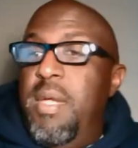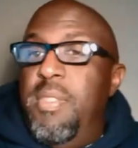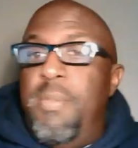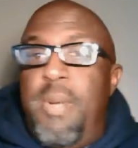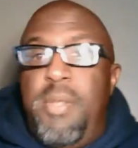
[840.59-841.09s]
other
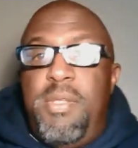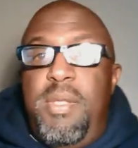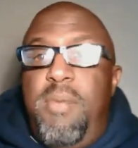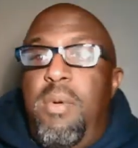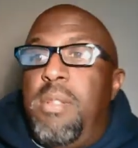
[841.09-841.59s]
person that
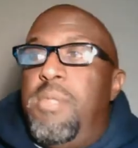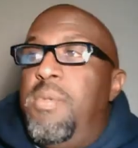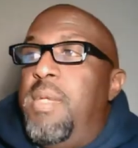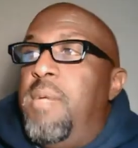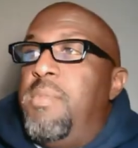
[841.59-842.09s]
walked
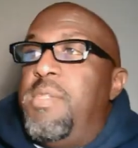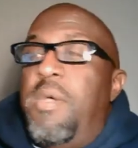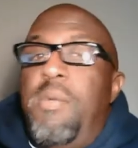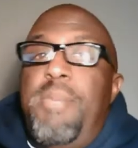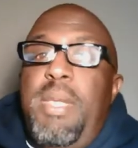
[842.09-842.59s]
through there was
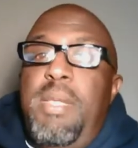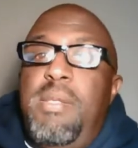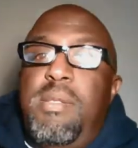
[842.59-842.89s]
obese.